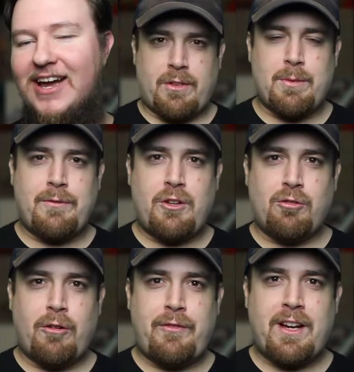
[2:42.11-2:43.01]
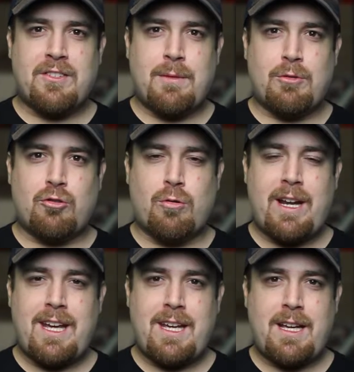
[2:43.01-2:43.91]
Some of the visual effects that
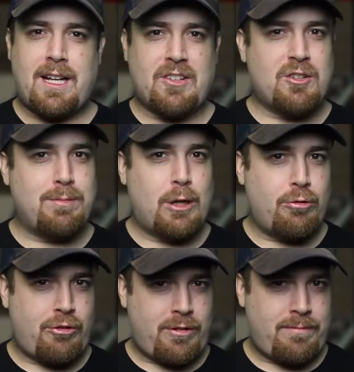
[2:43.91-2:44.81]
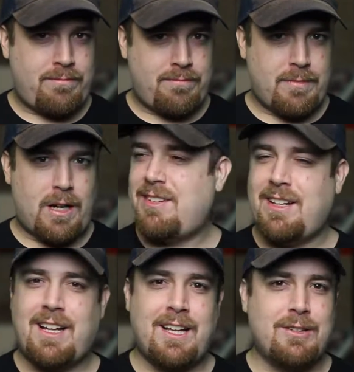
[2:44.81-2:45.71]
portray an explosion
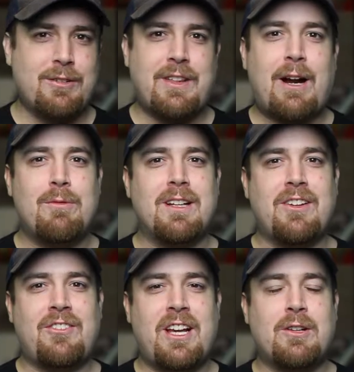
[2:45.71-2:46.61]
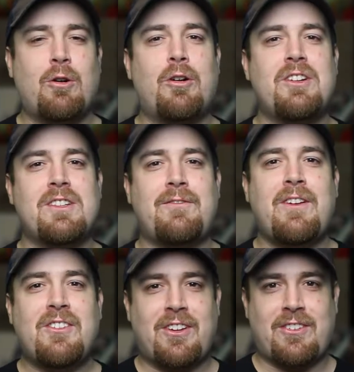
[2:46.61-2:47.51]
did not look that realistic, nor did the
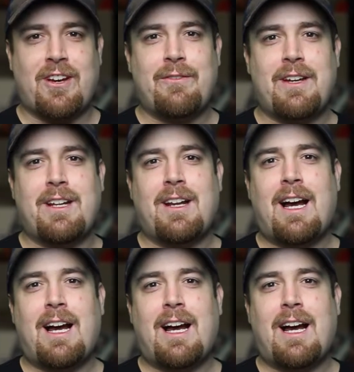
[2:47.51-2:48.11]
physics of it.